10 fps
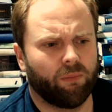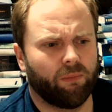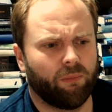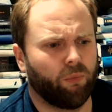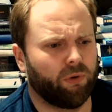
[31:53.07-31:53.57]

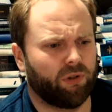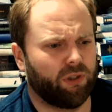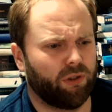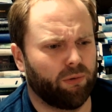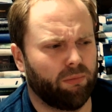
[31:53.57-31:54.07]
would
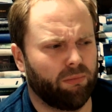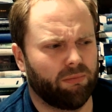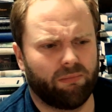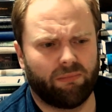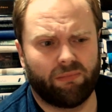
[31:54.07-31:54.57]
you
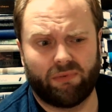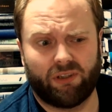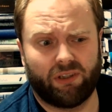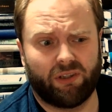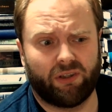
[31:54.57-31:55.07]

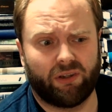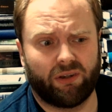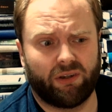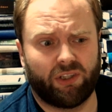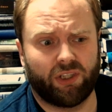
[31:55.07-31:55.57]

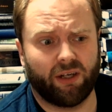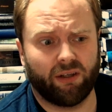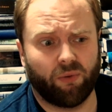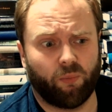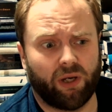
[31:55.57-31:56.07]
chuck
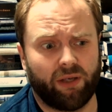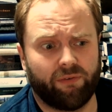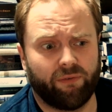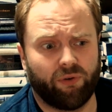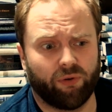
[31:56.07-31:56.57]
the wife
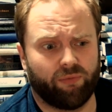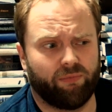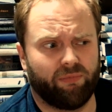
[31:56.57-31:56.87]
of your